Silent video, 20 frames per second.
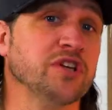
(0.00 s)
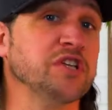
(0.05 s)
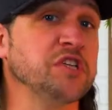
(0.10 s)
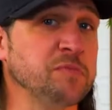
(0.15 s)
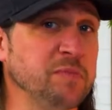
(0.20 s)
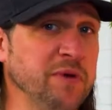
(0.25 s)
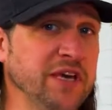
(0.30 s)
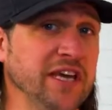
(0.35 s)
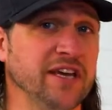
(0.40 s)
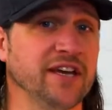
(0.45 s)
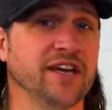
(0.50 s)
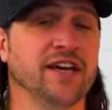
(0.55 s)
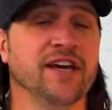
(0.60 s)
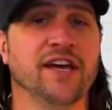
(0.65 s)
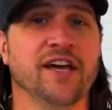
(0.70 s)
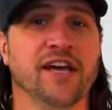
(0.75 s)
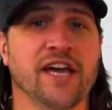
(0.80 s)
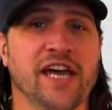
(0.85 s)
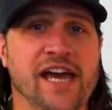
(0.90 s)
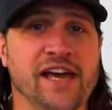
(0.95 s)
speak.
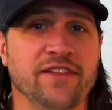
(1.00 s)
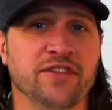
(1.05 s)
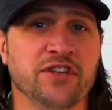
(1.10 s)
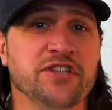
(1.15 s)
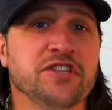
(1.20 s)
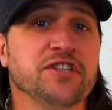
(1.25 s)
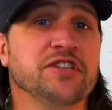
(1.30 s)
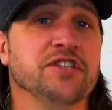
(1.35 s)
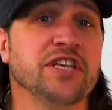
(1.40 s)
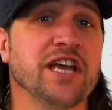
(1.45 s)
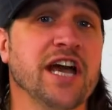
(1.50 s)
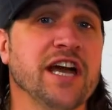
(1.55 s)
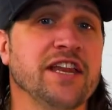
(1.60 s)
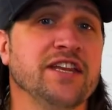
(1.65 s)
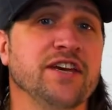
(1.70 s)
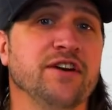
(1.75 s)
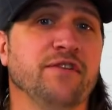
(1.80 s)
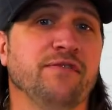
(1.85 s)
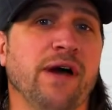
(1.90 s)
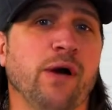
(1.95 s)
And this is the
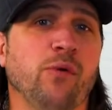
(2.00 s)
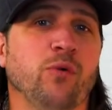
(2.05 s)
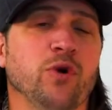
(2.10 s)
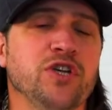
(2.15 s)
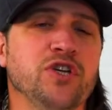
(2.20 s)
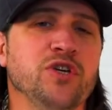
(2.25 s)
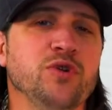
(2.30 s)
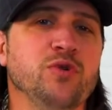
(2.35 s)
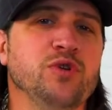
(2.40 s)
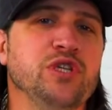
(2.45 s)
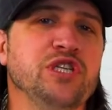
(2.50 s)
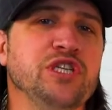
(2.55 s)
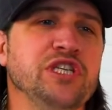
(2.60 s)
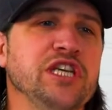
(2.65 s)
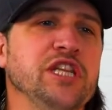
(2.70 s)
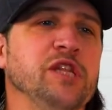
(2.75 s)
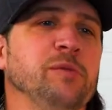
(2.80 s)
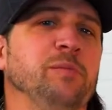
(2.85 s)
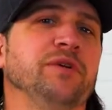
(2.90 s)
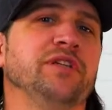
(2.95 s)
idea of that once you
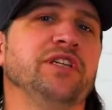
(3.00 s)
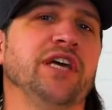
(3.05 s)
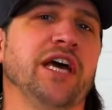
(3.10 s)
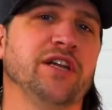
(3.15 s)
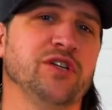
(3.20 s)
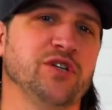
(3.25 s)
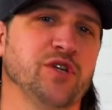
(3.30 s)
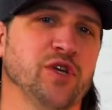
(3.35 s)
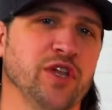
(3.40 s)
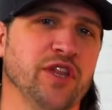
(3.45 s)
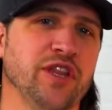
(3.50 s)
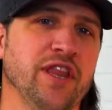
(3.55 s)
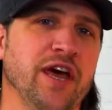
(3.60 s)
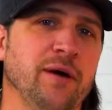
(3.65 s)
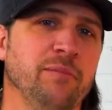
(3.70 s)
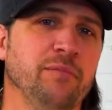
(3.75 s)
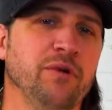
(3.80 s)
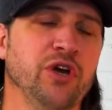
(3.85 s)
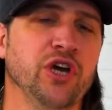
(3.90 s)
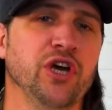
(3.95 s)
see the potential in
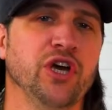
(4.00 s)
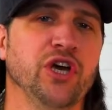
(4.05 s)
them,